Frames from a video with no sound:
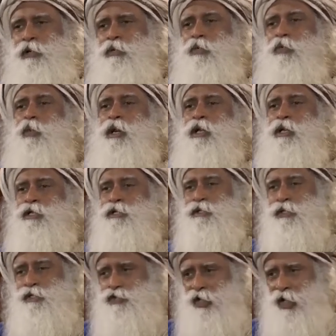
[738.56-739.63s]
One is
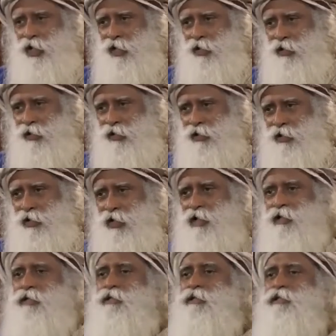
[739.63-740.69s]
agile,
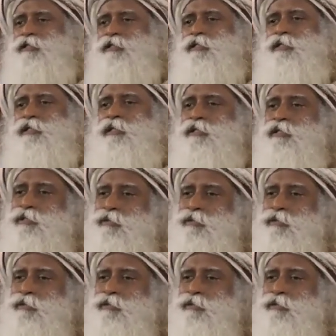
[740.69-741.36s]
another is little